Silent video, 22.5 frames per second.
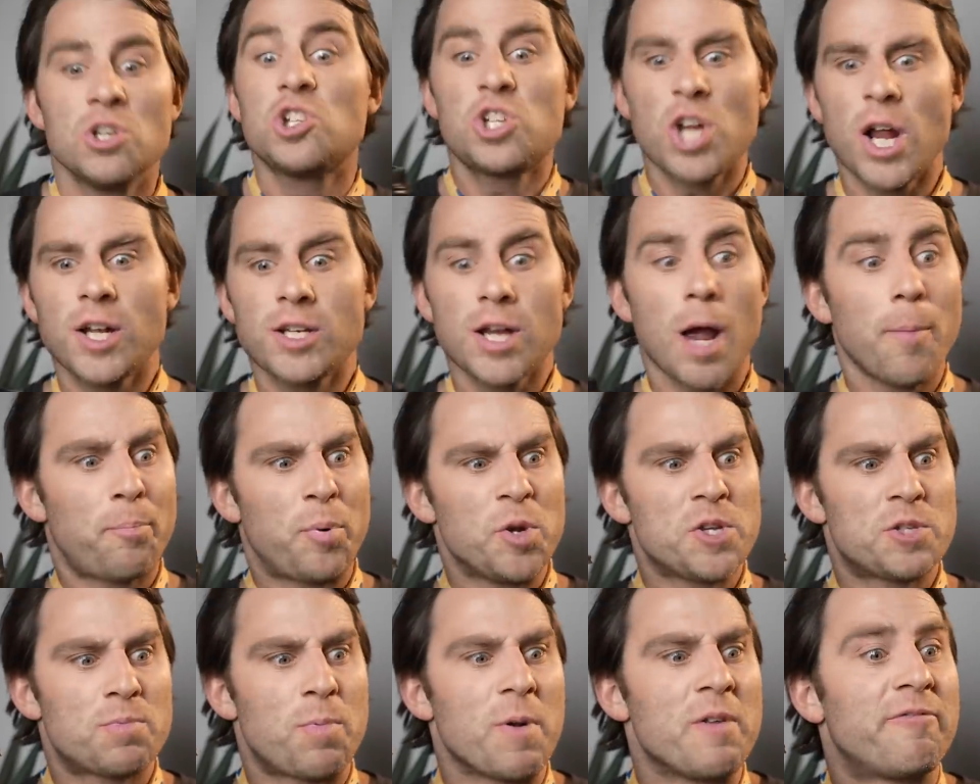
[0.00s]
Shut up,
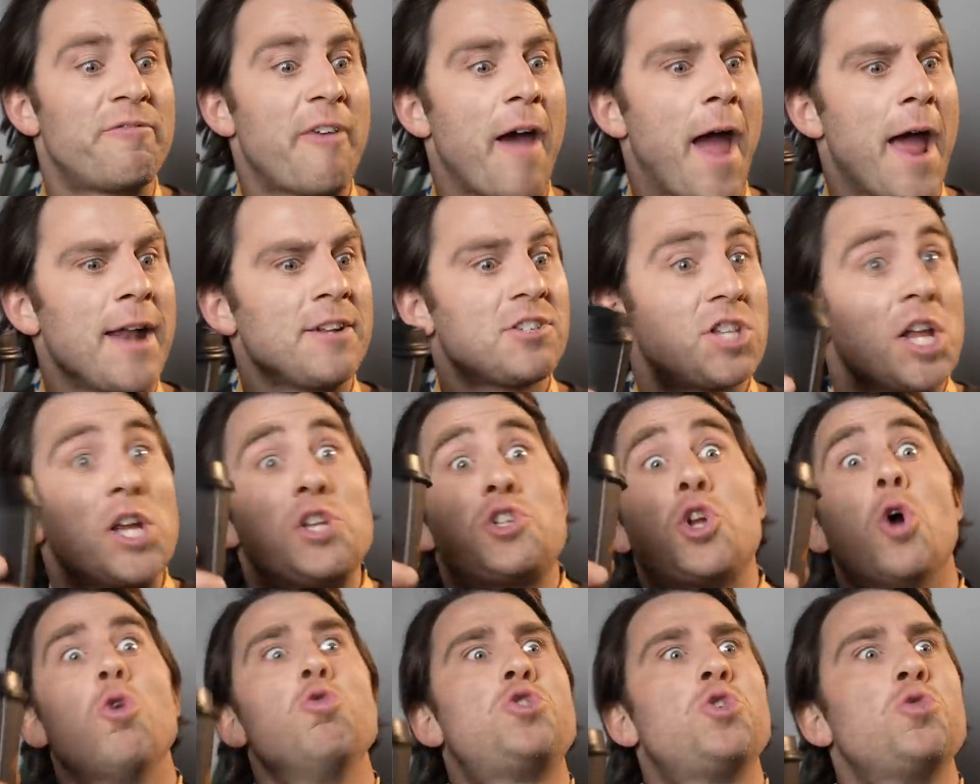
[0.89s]
Brisbane fans! They
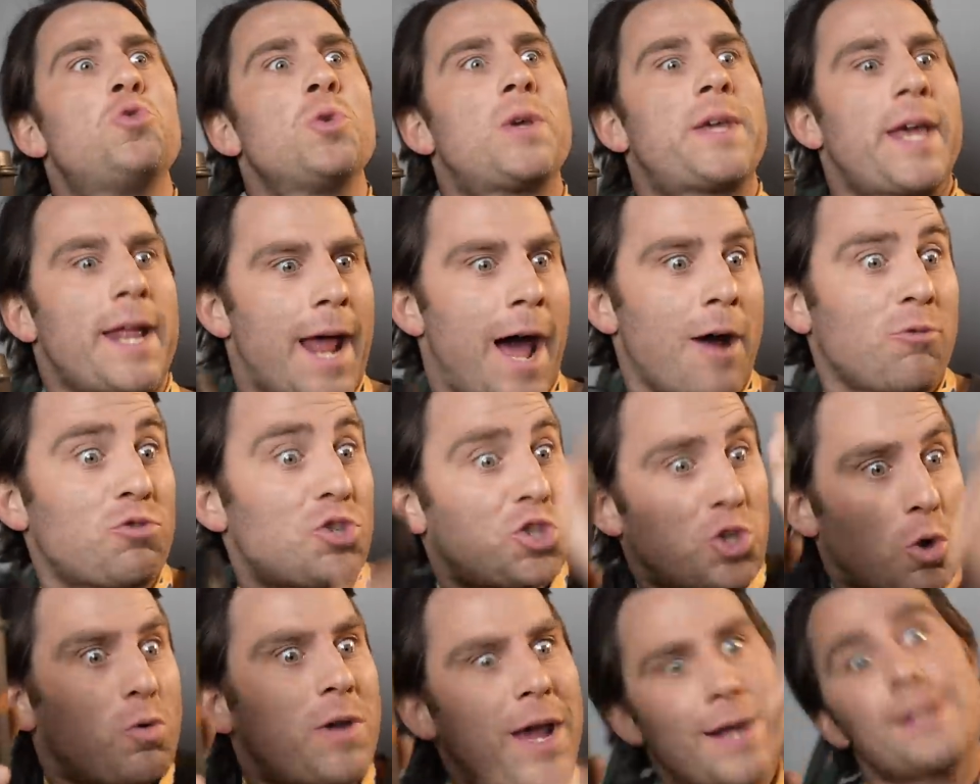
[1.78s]
told you to get out,
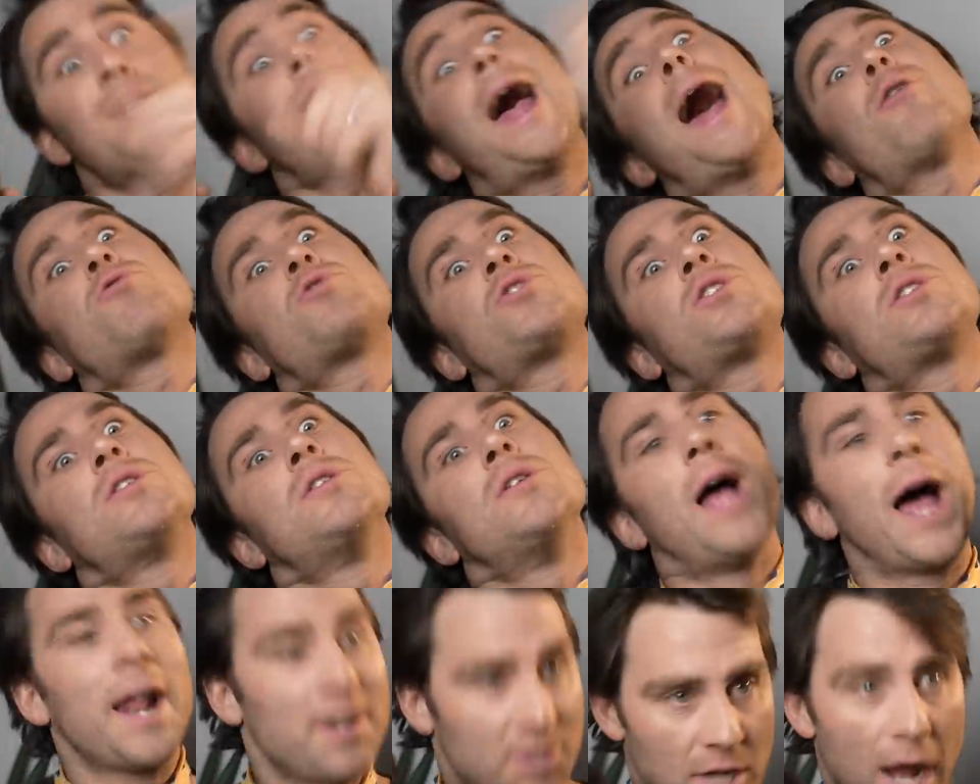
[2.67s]
so get out! And